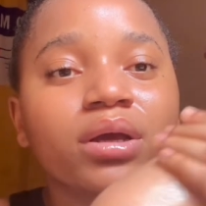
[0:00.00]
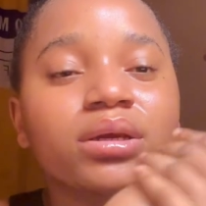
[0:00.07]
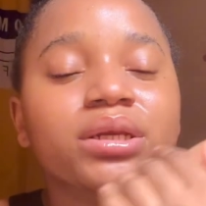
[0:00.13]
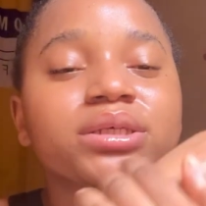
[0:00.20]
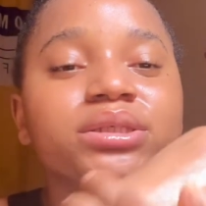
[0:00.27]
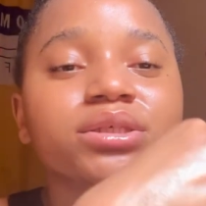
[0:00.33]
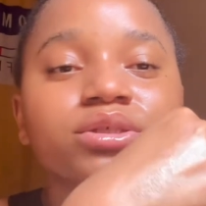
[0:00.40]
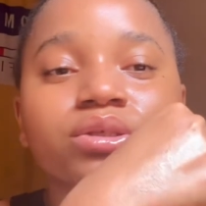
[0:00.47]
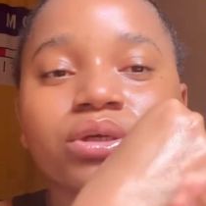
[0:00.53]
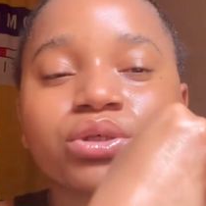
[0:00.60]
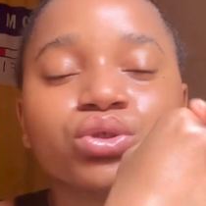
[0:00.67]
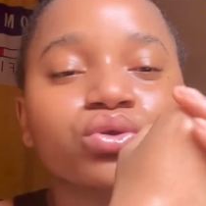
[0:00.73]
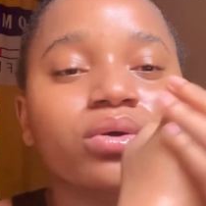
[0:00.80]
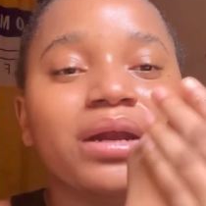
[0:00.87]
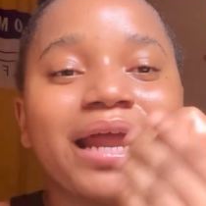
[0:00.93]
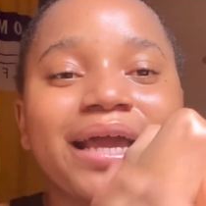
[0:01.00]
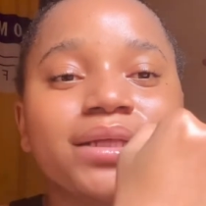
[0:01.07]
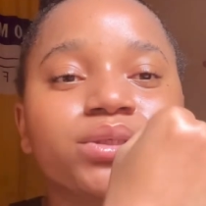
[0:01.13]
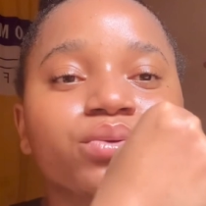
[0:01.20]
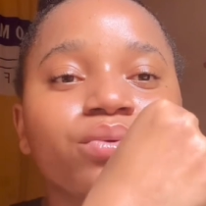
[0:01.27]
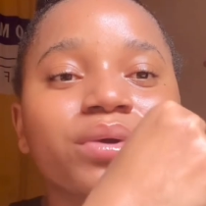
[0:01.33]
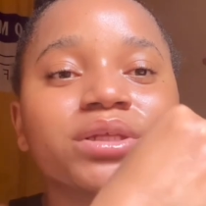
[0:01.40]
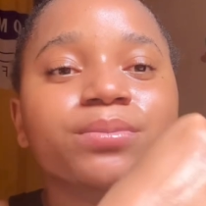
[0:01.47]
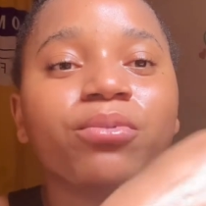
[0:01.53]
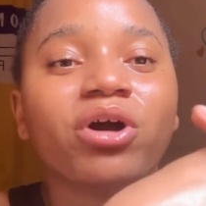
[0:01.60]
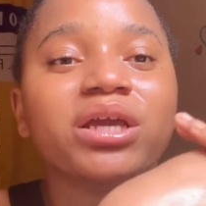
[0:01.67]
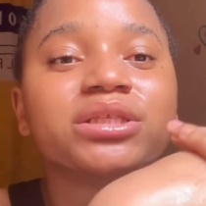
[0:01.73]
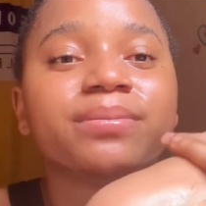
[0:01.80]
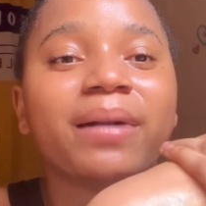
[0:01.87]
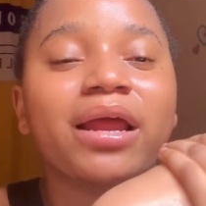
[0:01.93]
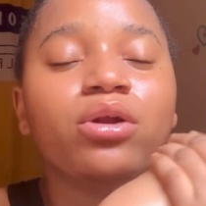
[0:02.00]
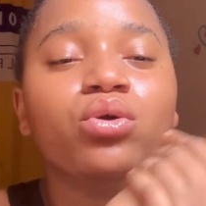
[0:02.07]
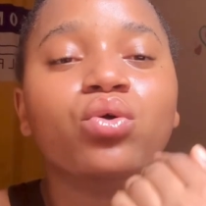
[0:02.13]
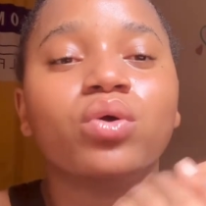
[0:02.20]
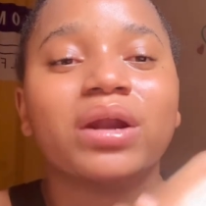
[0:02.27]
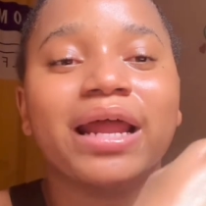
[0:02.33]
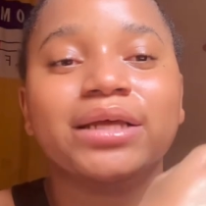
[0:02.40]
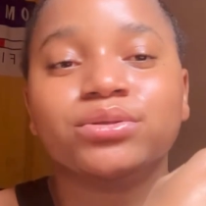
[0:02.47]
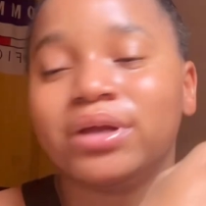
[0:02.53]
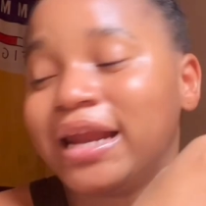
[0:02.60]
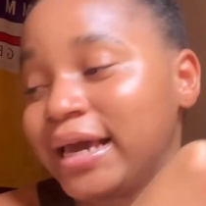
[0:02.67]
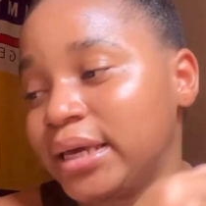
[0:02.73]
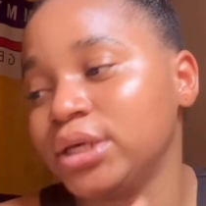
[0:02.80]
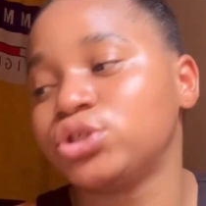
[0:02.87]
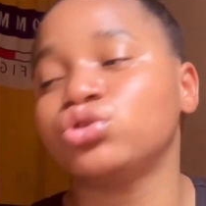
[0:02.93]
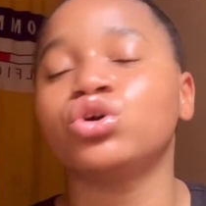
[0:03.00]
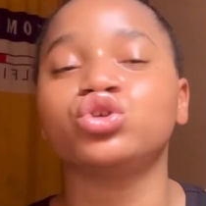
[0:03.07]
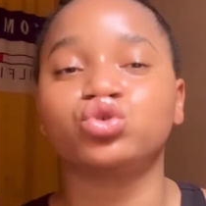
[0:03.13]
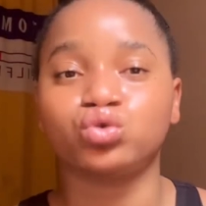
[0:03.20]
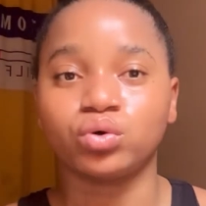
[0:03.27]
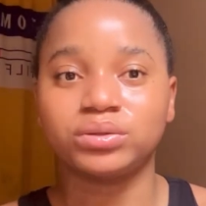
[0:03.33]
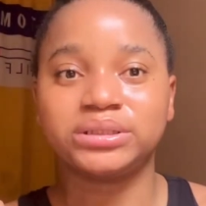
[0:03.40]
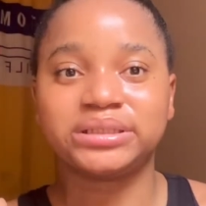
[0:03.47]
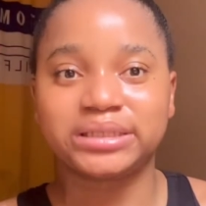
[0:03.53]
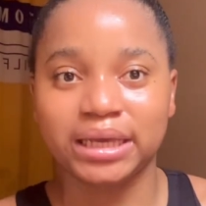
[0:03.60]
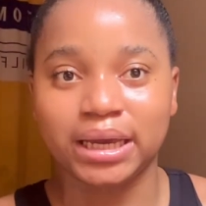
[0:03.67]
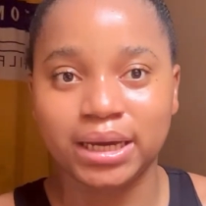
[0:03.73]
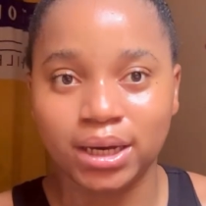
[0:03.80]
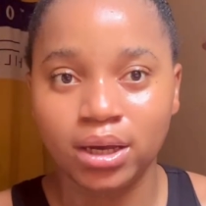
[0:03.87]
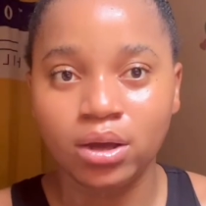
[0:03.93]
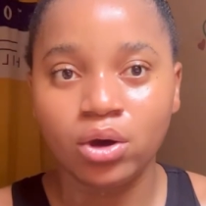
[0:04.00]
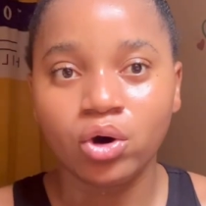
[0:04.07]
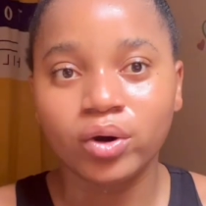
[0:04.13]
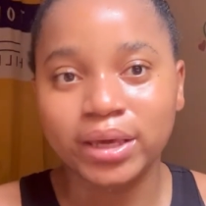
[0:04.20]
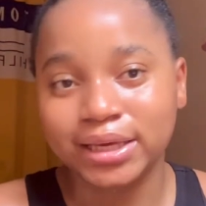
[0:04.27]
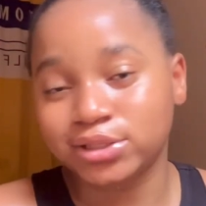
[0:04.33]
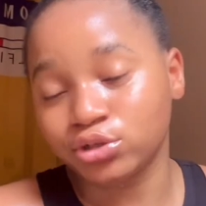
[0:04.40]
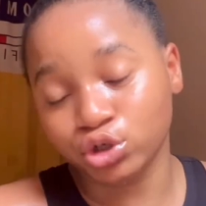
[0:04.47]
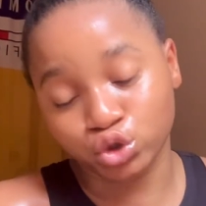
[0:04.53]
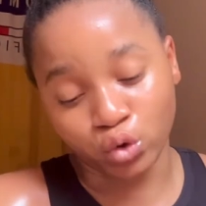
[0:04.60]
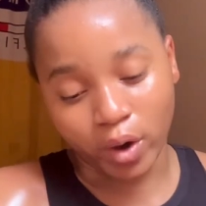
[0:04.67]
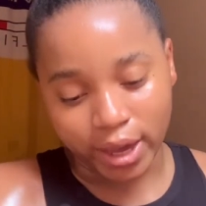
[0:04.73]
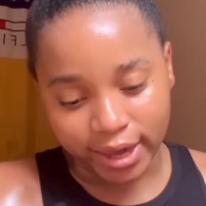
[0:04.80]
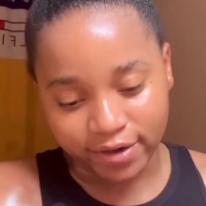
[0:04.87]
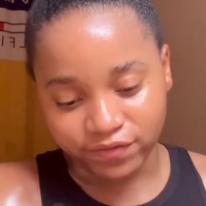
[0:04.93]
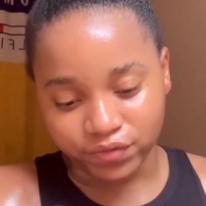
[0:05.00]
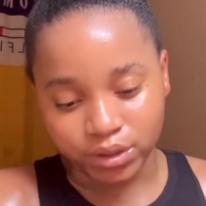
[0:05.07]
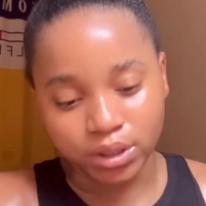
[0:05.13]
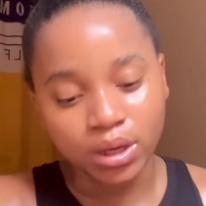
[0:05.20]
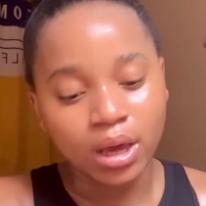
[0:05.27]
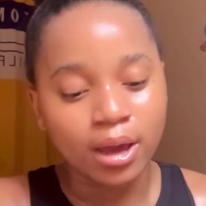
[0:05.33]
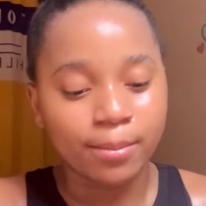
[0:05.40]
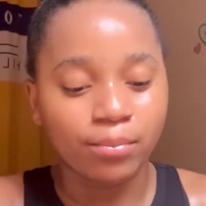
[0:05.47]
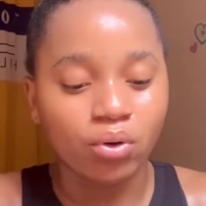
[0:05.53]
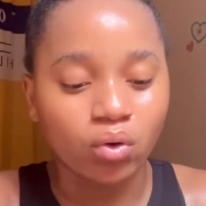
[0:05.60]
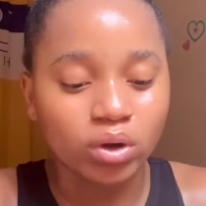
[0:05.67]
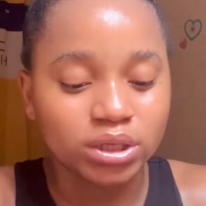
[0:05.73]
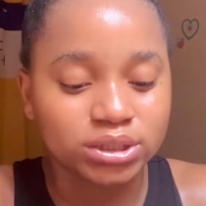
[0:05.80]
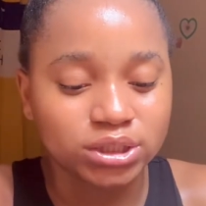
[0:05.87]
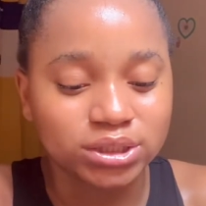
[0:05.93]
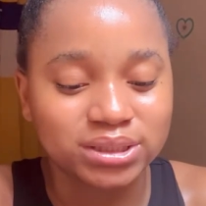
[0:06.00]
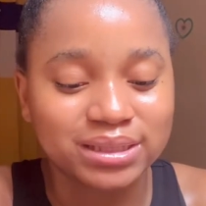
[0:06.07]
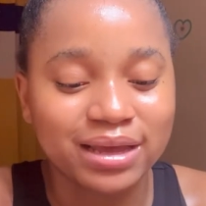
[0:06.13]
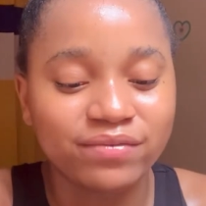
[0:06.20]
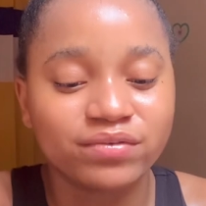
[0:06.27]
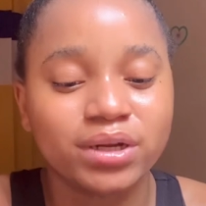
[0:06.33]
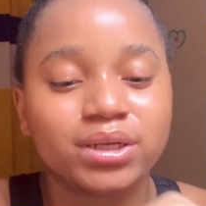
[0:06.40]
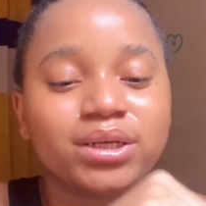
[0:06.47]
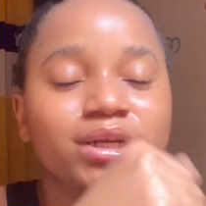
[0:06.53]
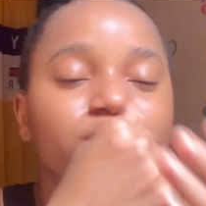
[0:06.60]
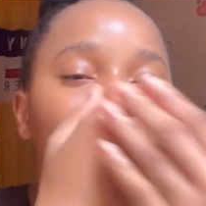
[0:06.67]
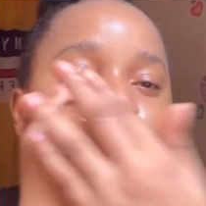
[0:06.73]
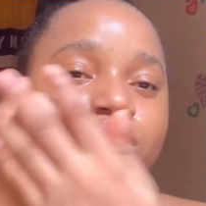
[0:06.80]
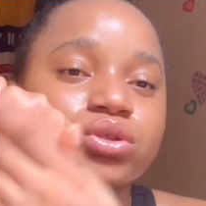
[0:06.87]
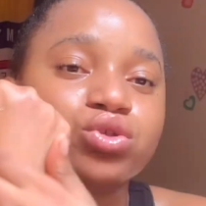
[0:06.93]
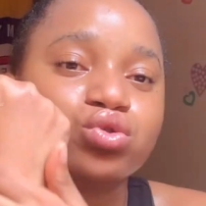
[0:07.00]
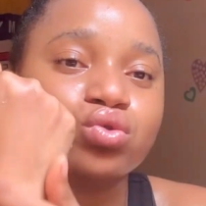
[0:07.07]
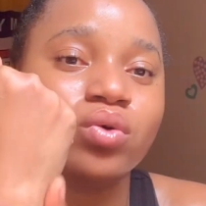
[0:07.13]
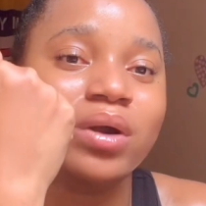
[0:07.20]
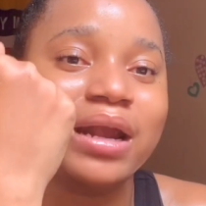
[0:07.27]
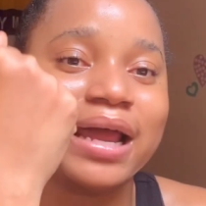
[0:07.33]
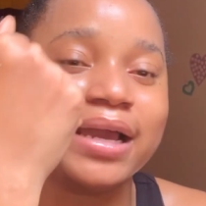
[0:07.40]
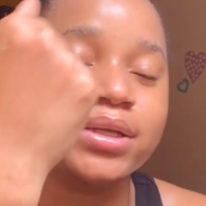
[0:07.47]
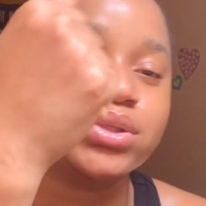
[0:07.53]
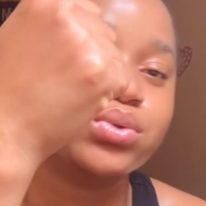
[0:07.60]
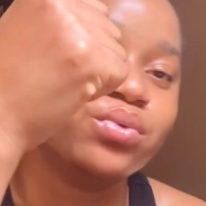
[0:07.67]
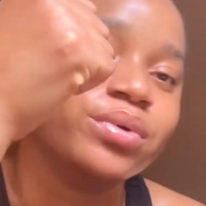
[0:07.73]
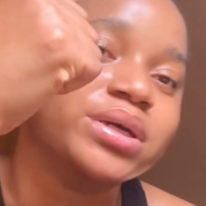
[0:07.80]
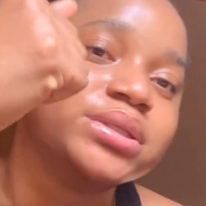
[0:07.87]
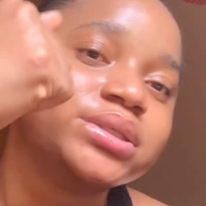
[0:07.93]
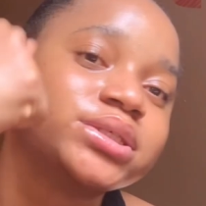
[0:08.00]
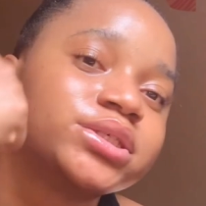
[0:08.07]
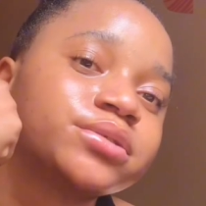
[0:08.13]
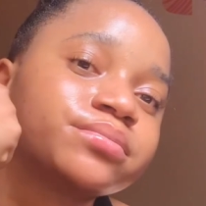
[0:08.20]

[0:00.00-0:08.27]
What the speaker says: This is not so lightweight, but it might look lightweight. Like it's not so thick. Okay, it's not so heavy, but it is definitely not so lightweight.